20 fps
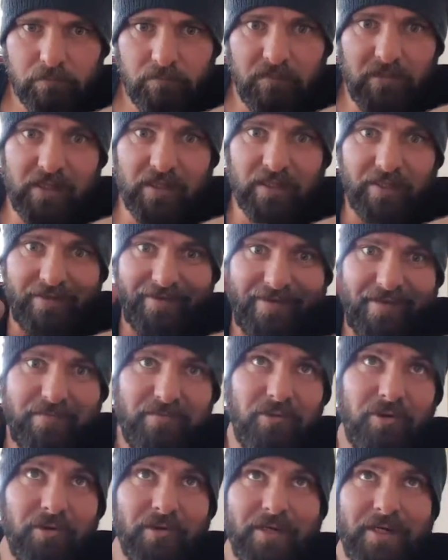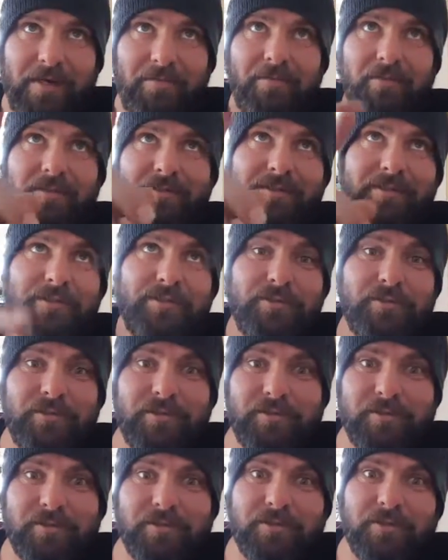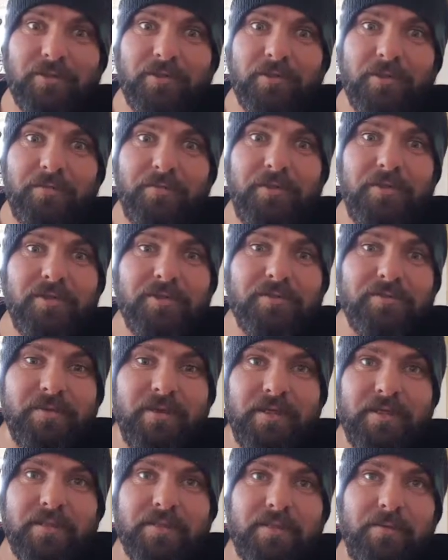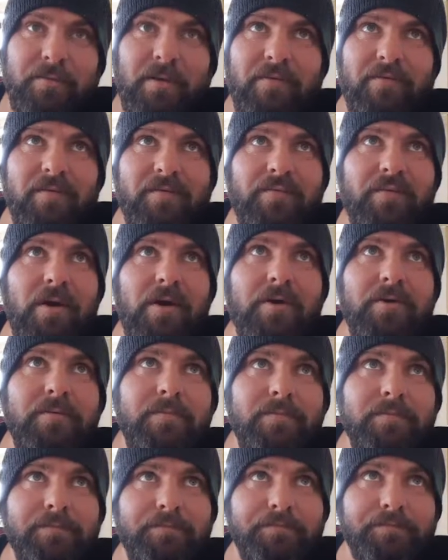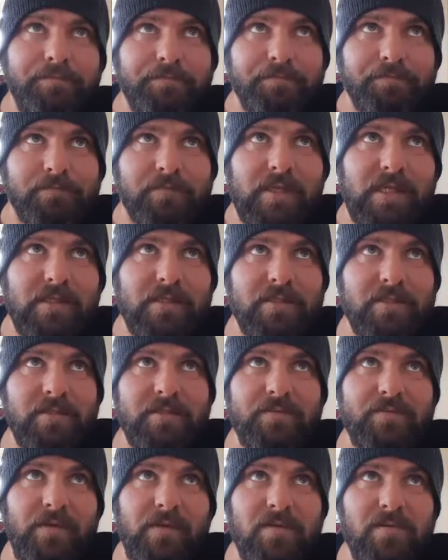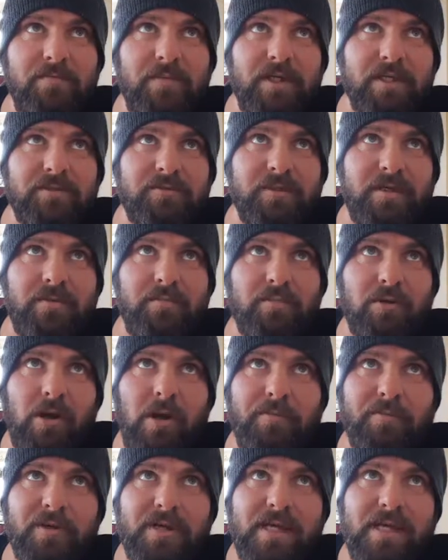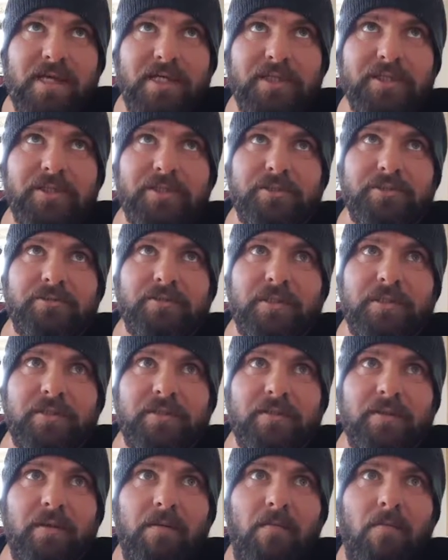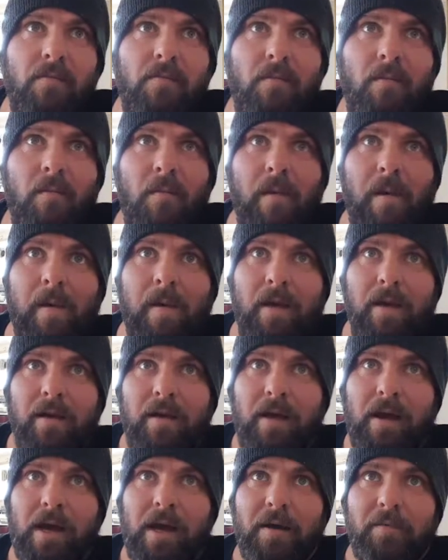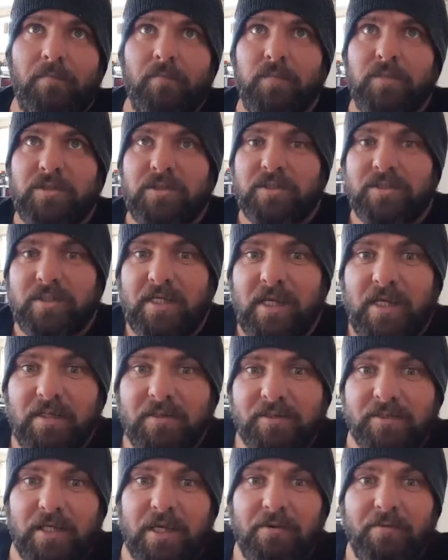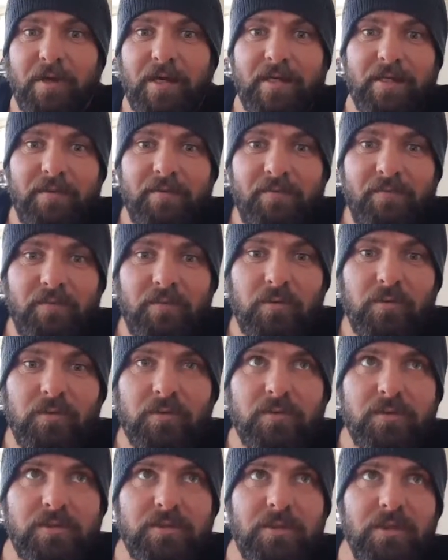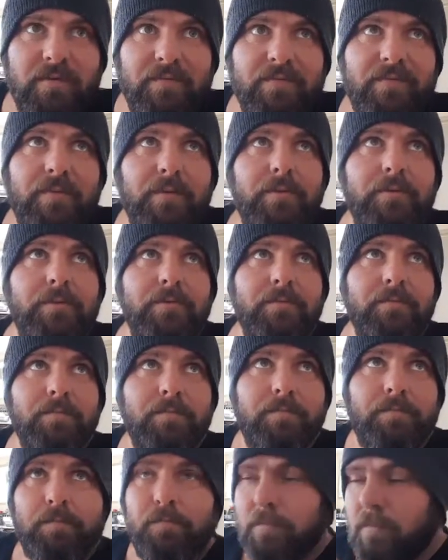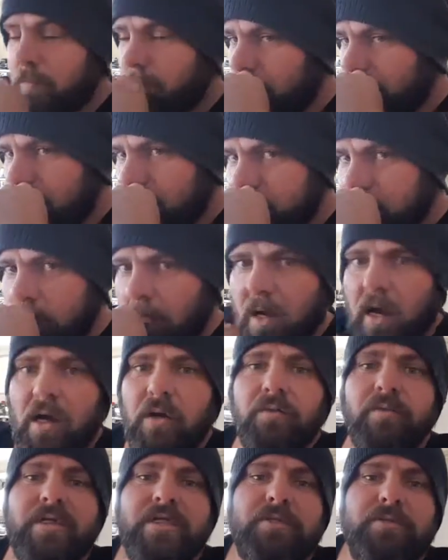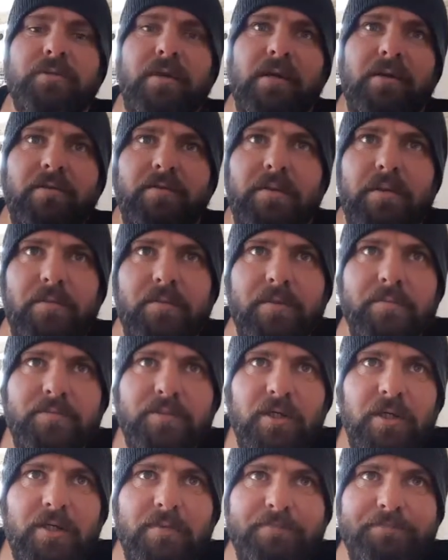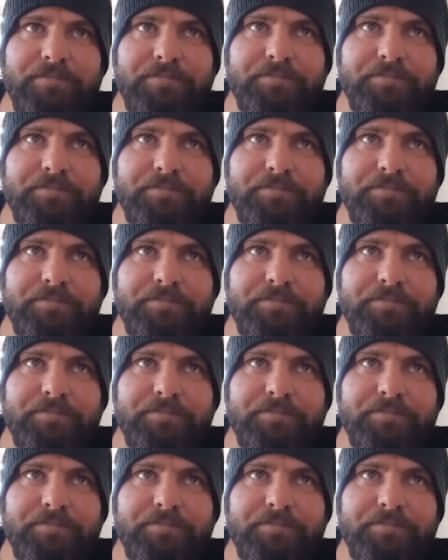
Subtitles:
Now I'm going to keep looking up because I've just got the computer screen just above the phone, and this is from the Ministry of Primary Industries, which is a health star rating for New Zealand food. I'll read straight off the website.